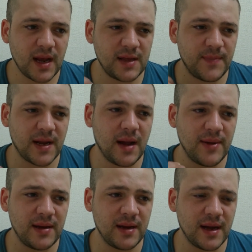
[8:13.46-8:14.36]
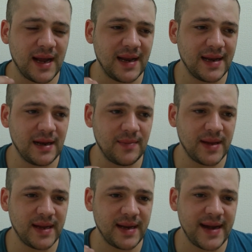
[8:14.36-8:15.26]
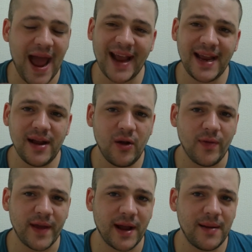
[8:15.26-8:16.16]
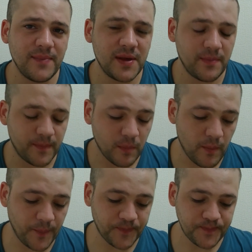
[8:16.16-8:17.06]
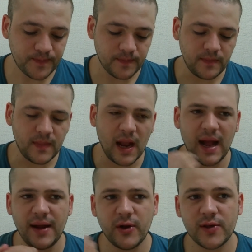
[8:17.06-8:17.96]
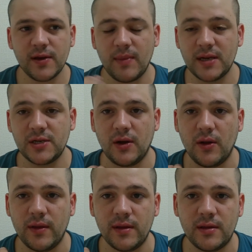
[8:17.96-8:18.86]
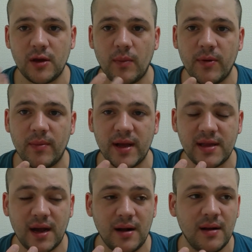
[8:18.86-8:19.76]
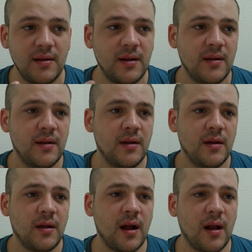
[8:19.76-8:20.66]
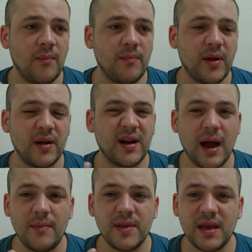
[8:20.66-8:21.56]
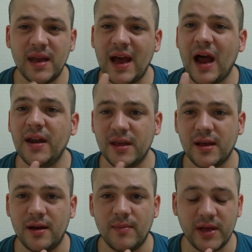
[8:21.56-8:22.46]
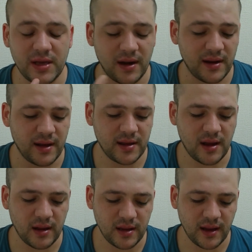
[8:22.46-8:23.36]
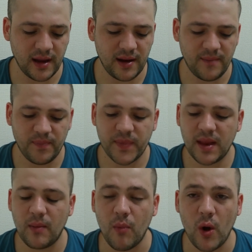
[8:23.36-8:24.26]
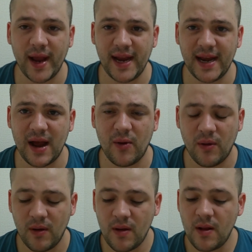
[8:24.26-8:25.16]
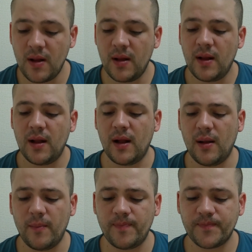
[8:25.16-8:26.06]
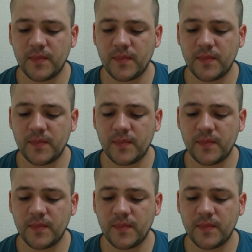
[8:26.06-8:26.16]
becoming a little bit nagging on the gums. Not so much on the top of my tongue, but gums and the underside of my tongue are starting to get more heat now. That